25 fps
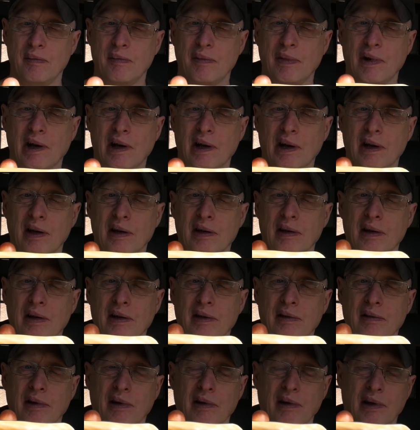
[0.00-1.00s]
but
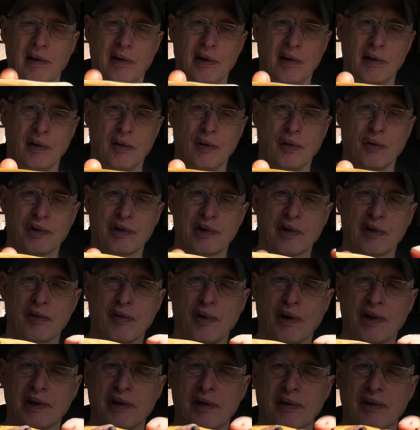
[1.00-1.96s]
uh, also quite